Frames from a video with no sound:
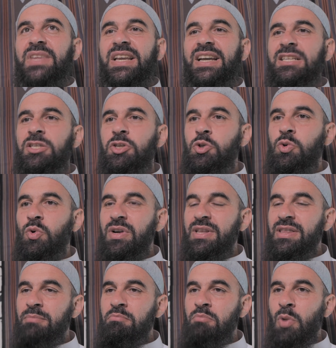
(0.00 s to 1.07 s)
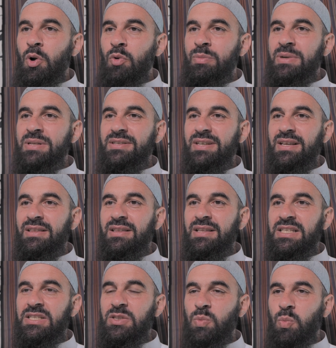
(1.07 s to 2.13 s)
enjoy the moments in
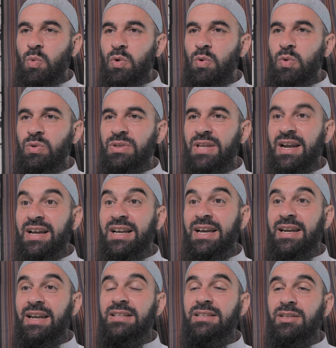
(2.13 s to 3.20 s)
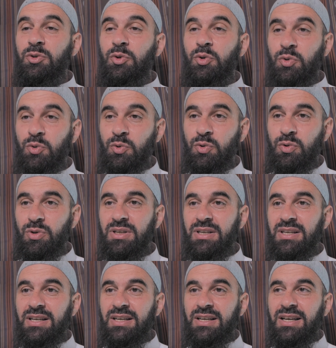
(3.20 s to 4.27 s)
this world that are connected to you.
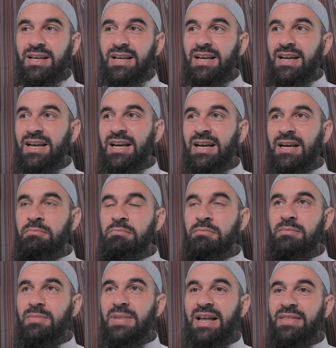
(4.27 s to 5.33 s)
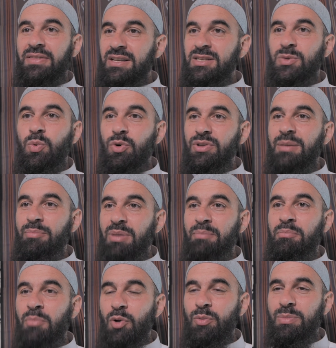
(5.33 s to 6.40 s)
And these worlds are
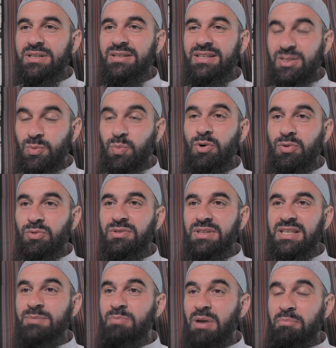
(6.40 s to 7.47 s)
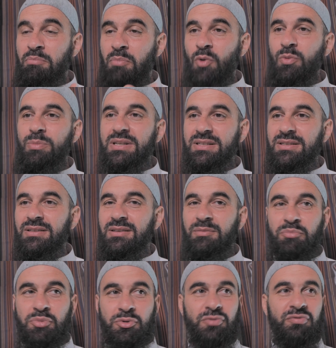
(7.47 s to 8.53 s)
but moments. This world is but moments. The
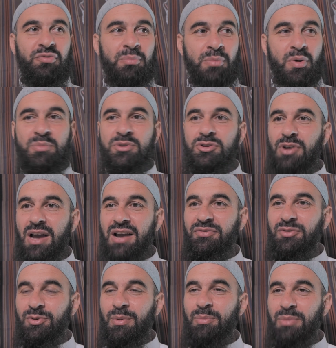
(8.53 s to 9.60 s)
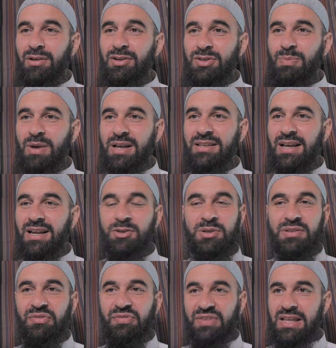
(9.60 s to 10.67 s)
beautiful moments you have to remember Allah subhanahu wa ta'ala. You
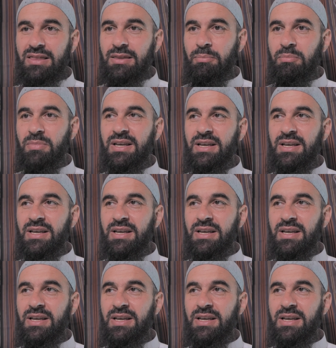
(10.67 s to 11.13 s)
never forget them,